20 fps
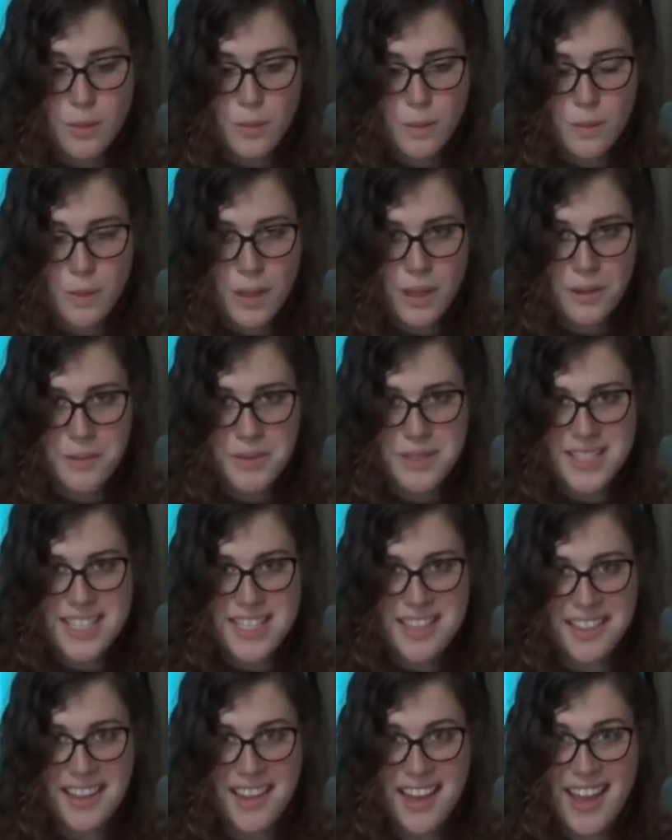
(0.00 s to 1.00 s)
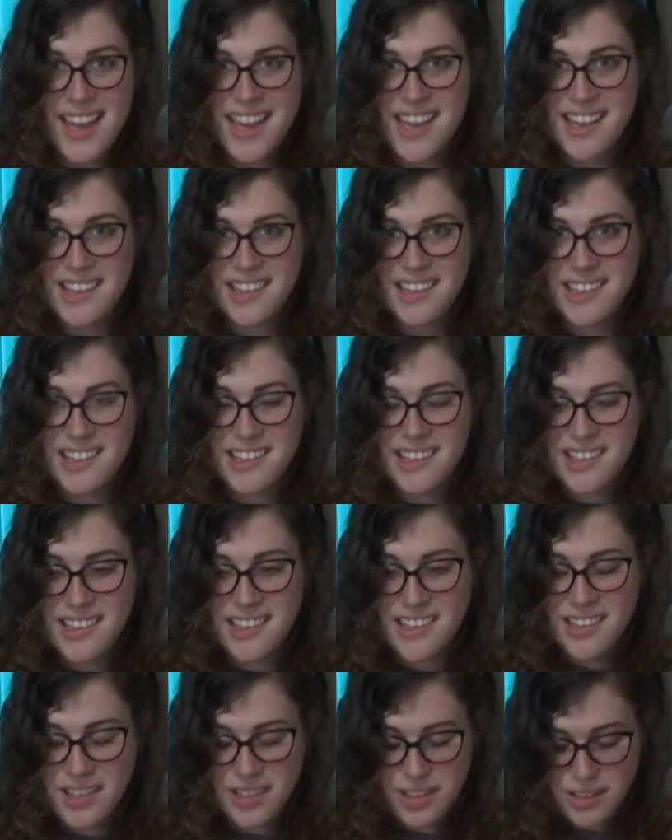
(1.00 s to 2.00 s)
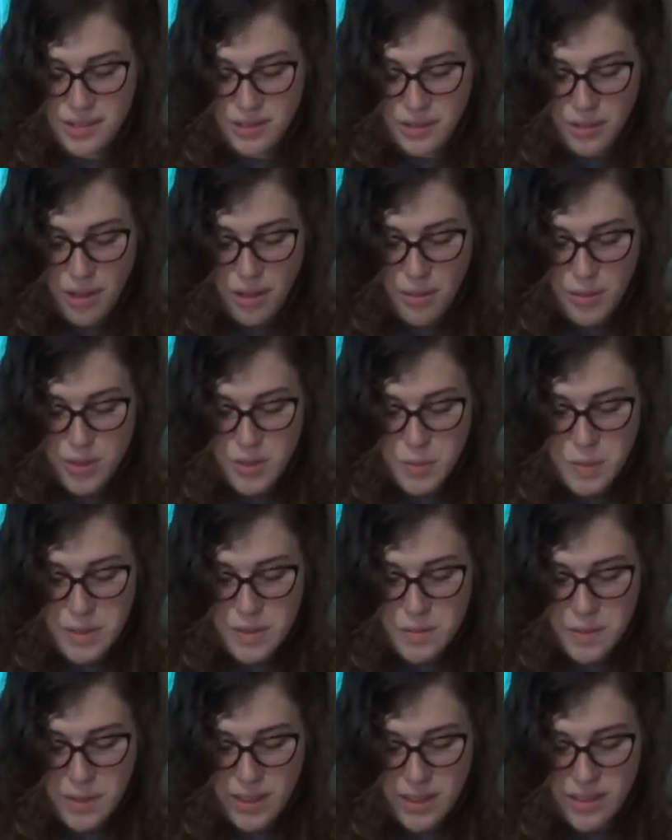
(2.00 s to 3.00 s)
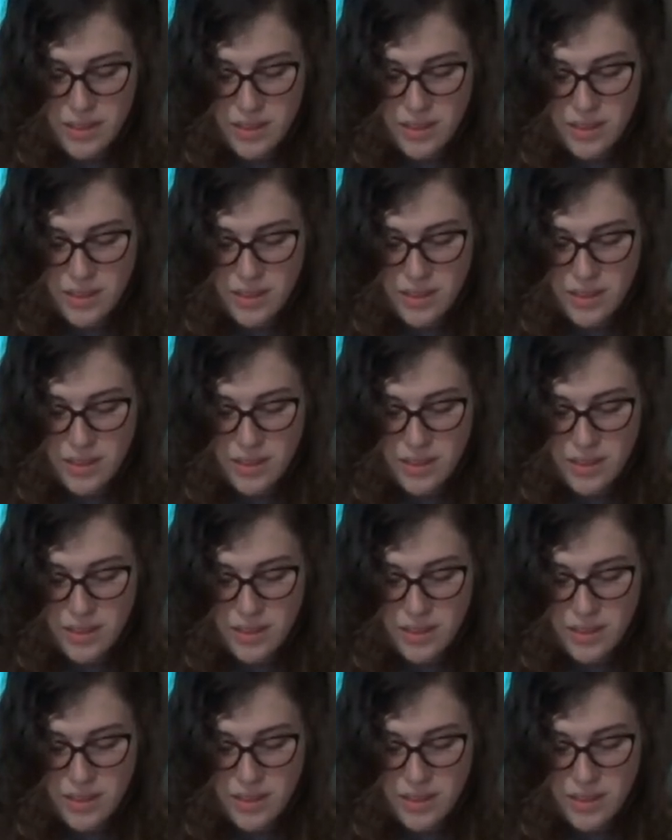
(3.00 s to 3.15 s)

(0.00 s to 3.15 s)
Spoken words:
What was it like? Luke almost whispered.